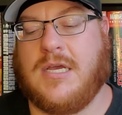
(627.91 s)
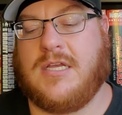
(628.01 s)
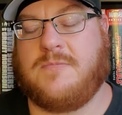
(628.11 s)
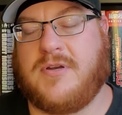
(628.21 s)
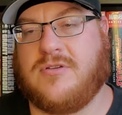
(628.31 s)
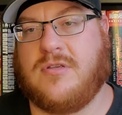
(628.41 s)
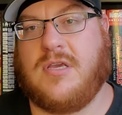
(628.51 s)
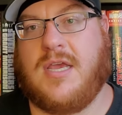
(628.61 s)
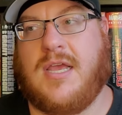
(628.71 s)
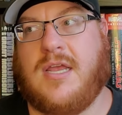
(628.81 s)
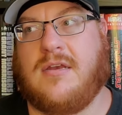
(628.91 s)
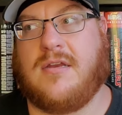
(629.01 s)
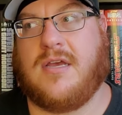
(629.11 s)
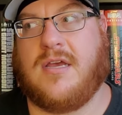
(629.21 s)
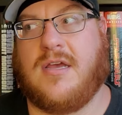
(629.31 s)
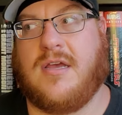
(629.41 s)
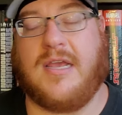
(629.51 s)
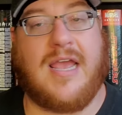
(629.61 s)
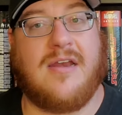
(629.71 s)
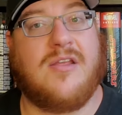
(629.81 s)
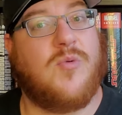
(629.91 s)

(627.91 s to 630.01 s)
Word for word: especially, and again,